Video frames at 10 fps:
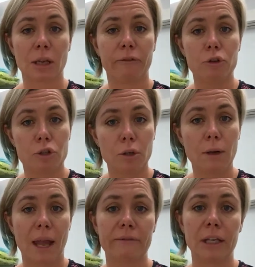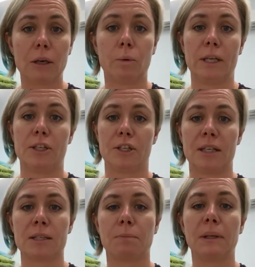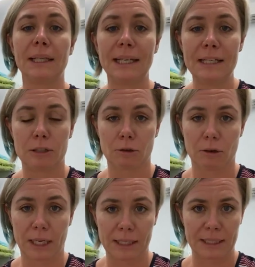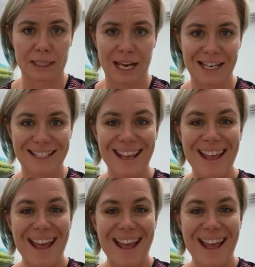If you do have any questions, please do not hesitate